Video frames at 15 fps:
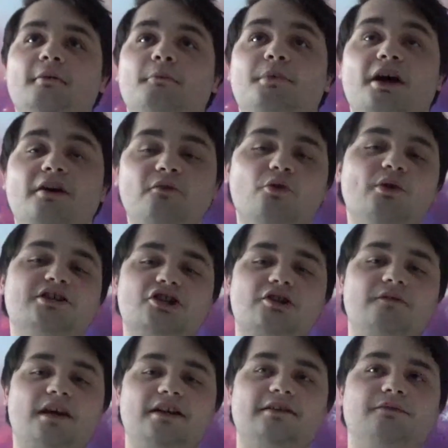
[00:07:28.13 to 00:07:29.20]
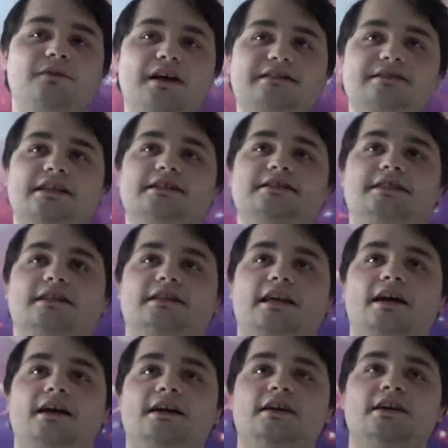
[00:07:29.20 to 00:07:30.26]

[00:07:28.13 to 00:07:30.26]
But I've always just found it fascinating that